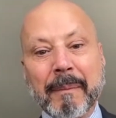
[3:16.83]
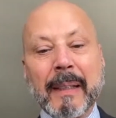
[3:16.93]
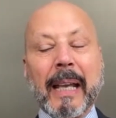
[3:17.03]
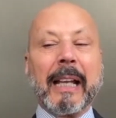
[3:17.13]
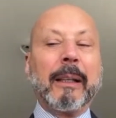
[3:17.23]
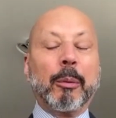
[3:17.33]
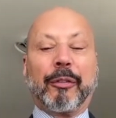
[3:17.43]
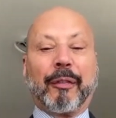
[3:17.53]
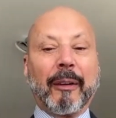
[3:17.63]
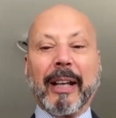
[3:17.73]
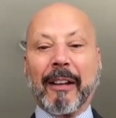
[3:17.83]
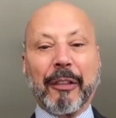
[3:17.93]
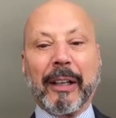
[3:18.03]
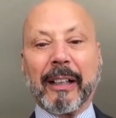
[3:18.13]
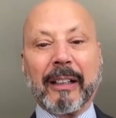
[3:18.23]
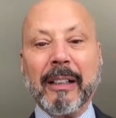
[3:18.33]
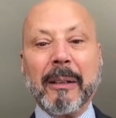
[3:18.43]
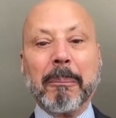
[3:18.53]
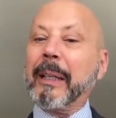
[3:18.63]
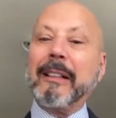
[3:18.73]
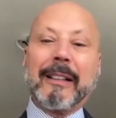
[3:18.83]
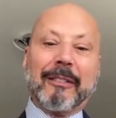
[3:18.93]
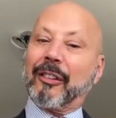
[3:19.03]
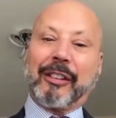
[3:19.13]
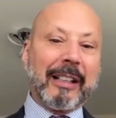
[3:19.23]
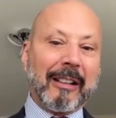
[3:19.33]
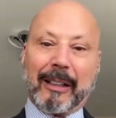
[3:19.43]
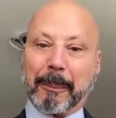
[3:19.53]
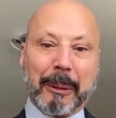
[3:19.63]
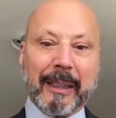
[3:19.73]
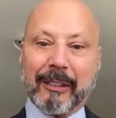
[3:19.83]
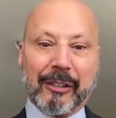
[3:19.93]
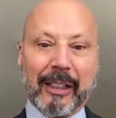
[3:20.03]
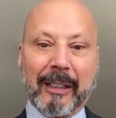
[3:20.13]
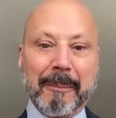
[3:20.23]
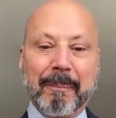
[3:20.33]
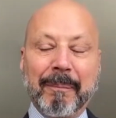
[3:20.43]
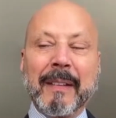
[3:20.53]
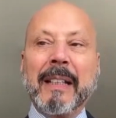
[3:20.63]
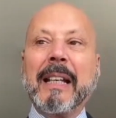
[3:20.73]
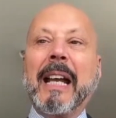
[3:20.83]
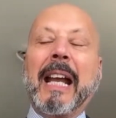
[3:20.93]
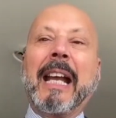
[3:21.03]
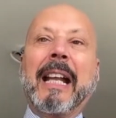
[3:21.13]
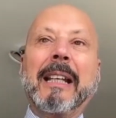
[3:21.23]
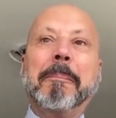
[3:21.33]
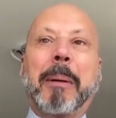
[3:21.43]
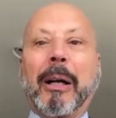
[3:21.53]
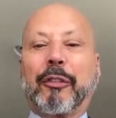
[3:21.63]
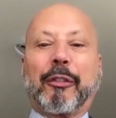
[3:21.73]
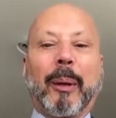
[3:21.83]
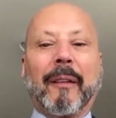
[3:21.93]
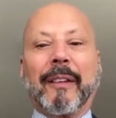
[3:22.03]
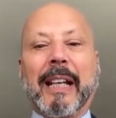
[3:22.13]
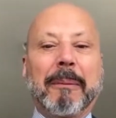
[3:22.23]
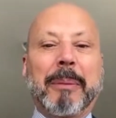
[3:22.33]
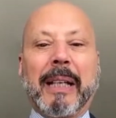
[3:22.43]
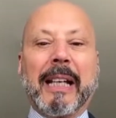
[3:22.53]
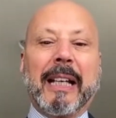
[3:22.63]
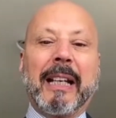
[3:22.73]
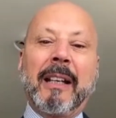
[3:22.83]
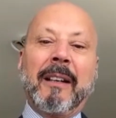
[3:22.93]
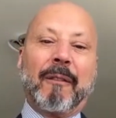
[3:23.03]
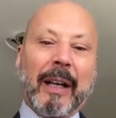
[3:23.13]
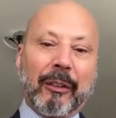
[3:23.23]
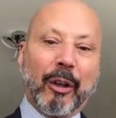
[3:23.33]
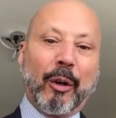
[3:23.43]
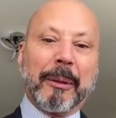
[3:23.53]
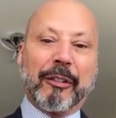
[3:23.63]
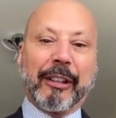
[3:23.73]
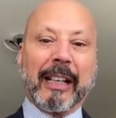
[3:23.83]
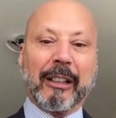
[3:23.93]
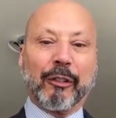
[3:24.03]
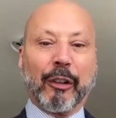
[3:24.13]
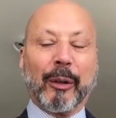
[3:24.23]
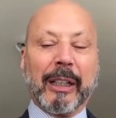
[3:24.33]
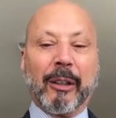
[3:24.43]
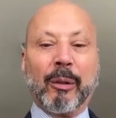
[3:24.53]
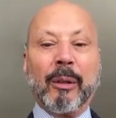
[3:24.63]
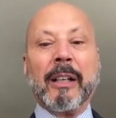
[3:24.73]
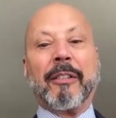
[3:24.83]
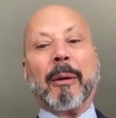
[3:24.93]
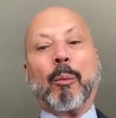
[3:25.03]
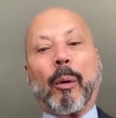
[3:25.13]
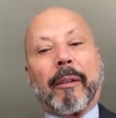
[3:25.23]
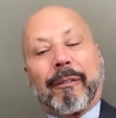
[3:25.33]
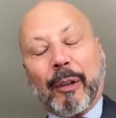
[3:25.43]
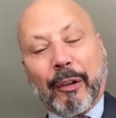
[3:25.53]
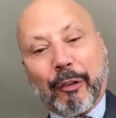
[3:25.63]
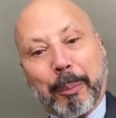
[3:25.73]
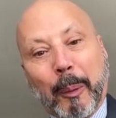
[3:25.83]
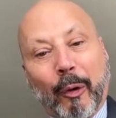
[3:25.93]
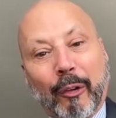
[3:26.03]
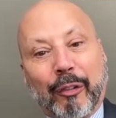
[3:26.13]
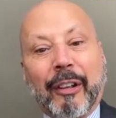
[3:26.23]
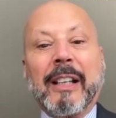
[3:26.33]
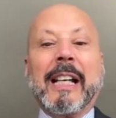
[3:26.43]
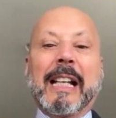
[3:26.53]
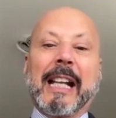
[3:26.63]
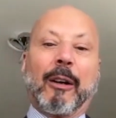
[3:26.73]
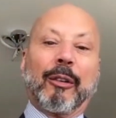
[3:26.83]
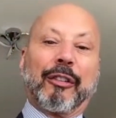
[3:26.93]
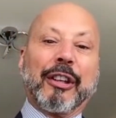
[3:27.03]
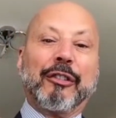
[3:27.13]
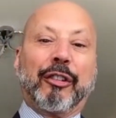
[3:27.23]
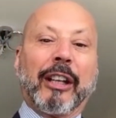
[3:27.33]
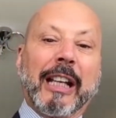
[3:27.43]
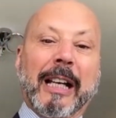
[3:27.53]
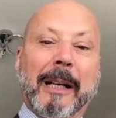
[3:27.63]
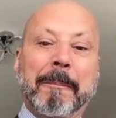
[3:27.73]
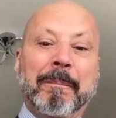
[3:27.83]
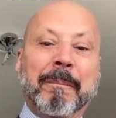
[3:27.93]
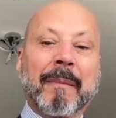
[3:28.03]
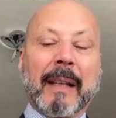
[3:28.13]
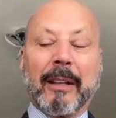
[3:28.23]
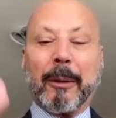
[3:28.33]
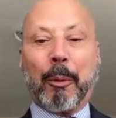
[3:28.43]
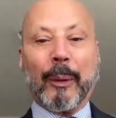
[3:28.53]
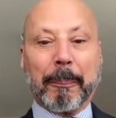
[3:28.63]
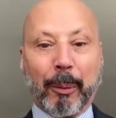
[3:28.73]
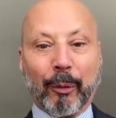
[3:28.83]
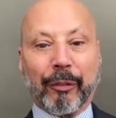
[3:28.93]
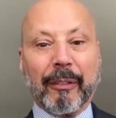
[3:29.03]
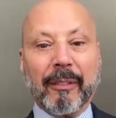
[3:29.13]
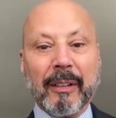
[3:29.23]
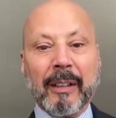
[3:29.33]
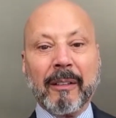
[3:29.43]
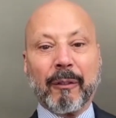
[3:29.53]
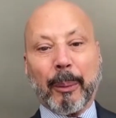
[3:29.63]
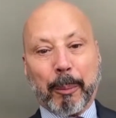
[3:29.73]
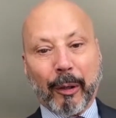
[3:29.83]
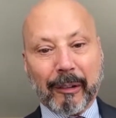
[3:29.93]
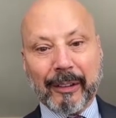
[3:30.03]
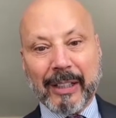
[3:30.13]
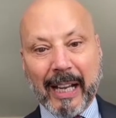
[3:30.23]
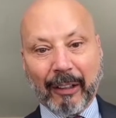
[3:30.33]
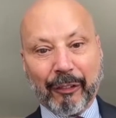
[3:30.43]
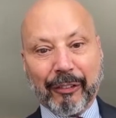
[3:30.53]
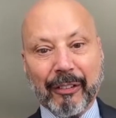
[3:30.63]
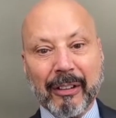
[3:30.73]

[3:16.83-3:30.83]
and he was very athletic, but he didn't see a lot of playing time. And he bounced around the NBA, found a home in San Antonio, then worked for the Spurs, and now is the GM and the point person for the Brooklyn Nets.